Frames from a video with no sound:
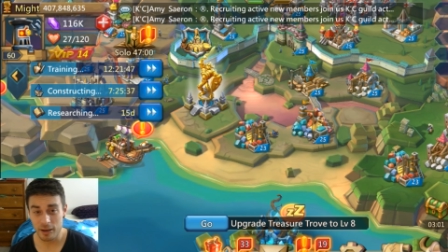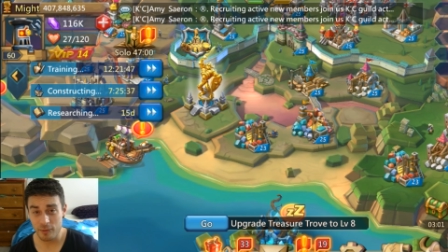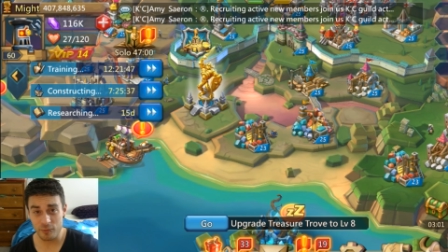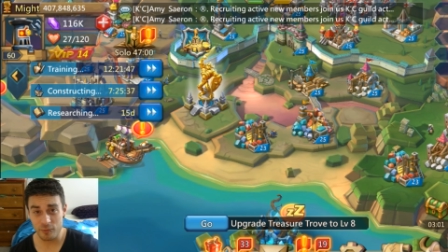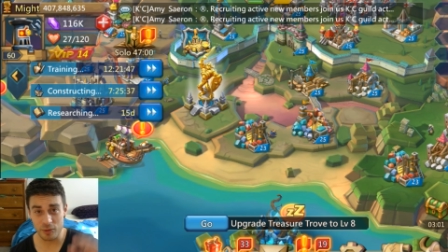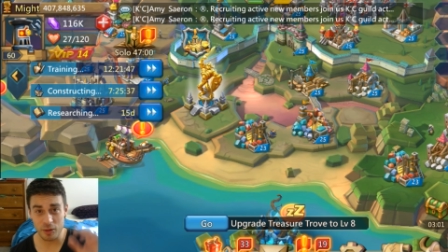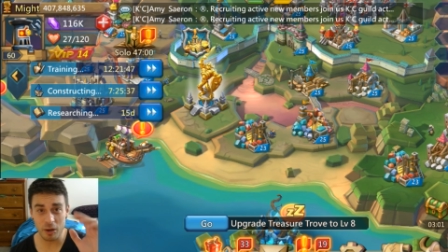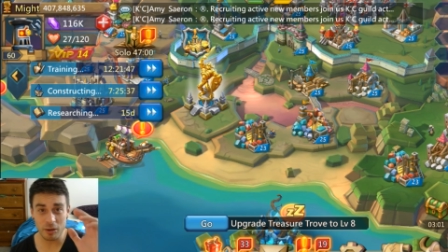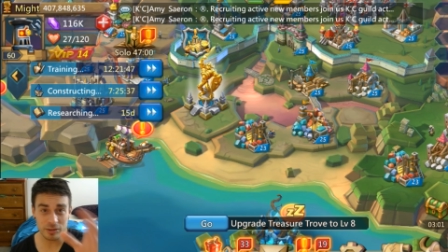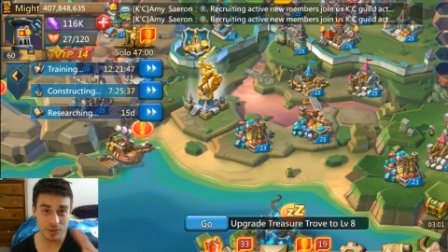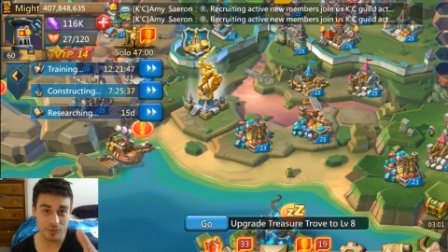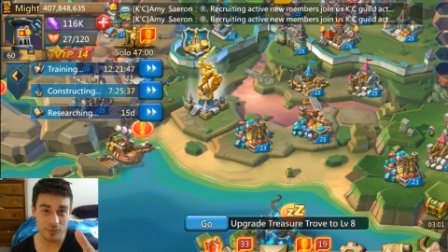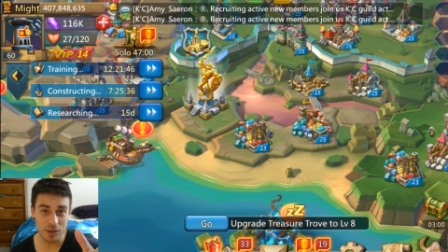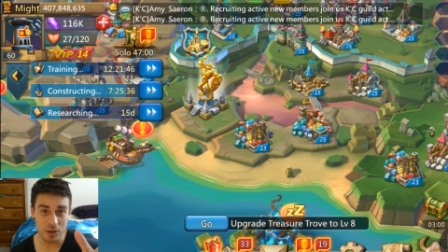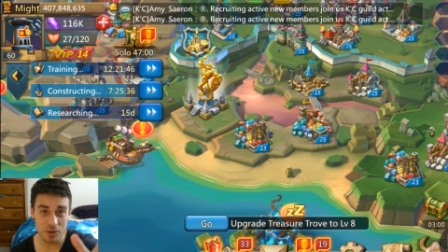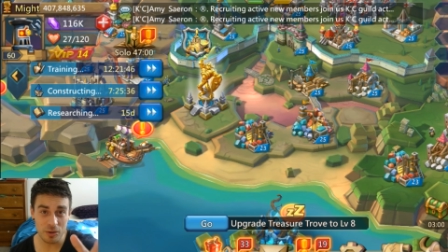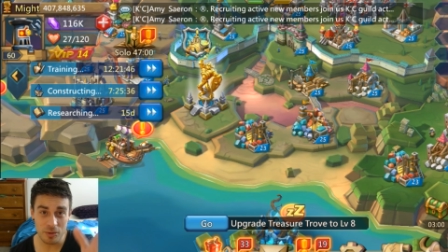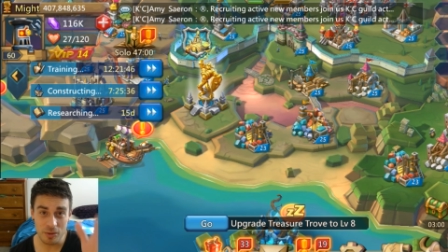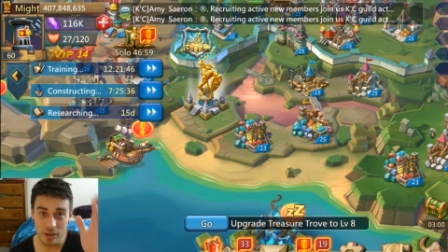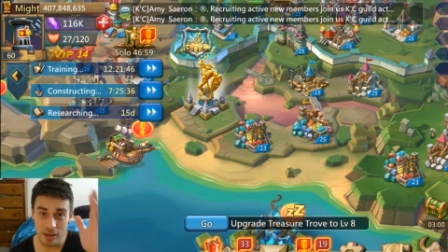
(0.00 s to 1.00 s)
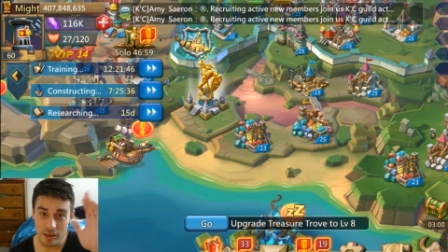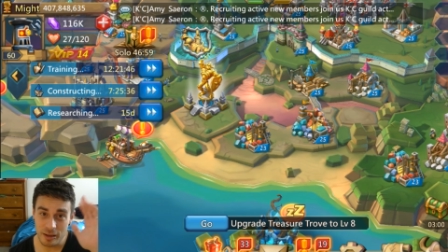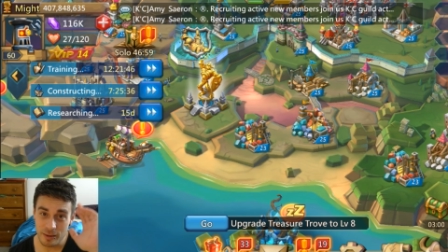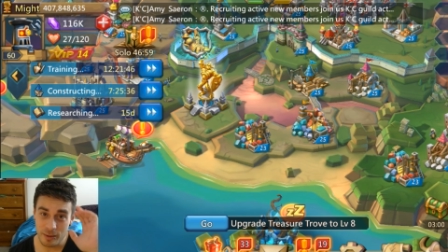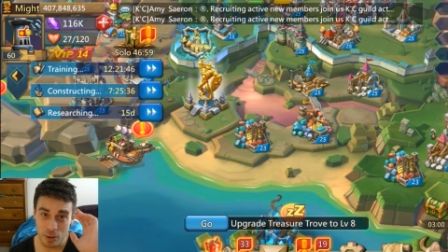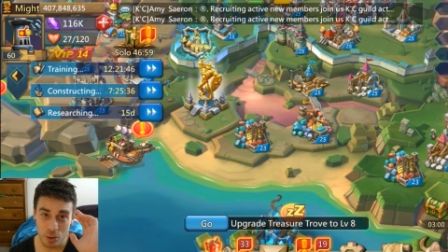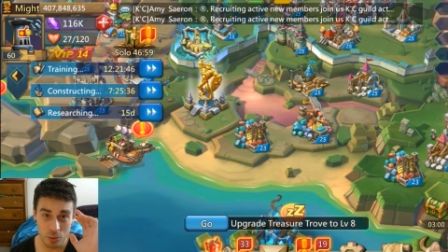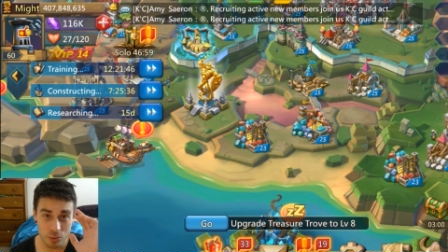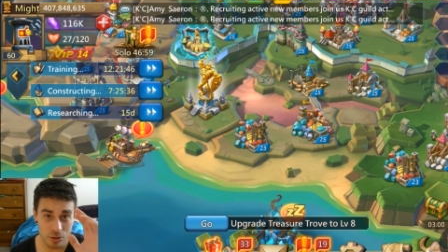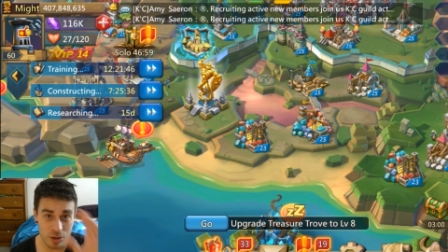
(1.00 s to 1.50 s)
For those of you
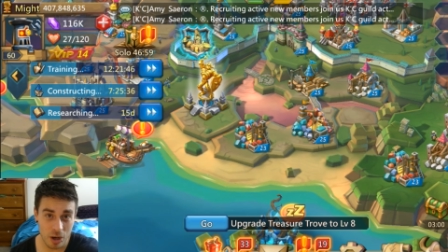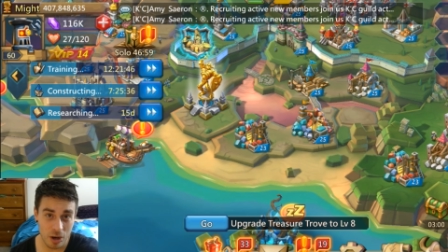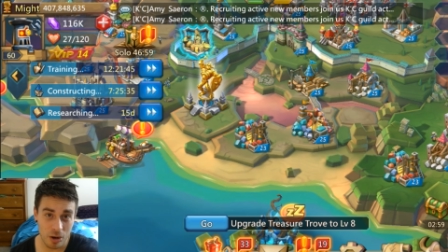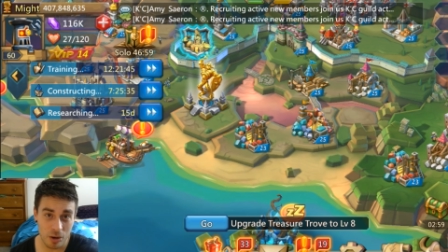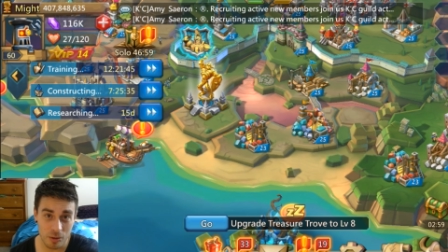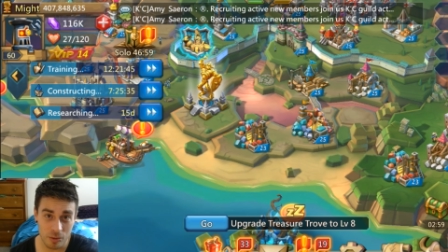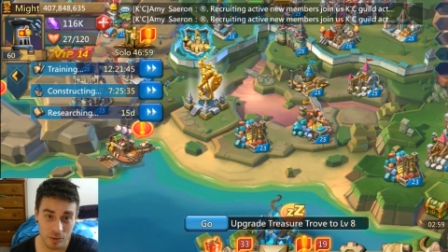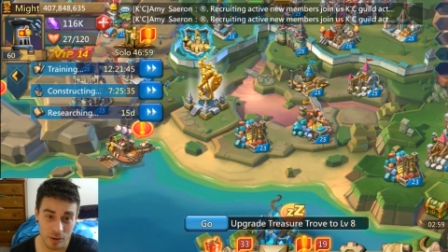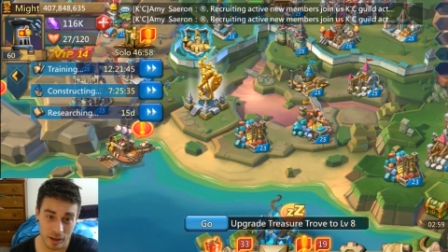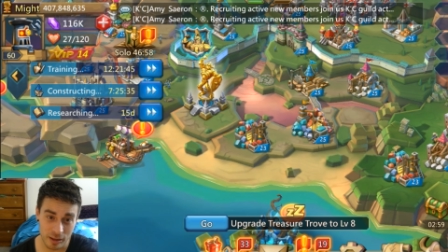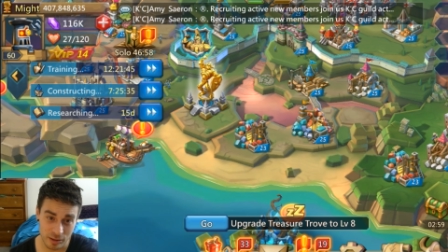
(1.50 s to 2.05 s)
who know,